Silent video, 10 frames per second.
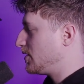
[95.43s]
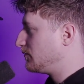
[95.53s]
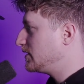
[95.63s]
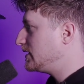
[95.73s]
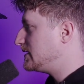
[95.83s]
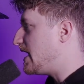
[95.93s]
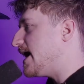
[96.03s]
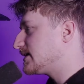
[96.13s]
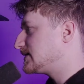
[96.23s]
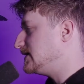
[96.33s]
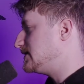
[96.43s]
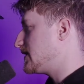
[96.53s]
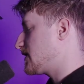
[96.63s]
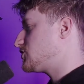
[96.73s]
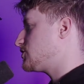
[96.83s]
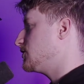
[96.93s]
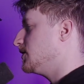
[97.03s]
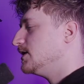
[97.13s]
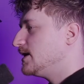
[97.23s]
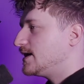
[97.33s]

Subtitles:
a really nasty texture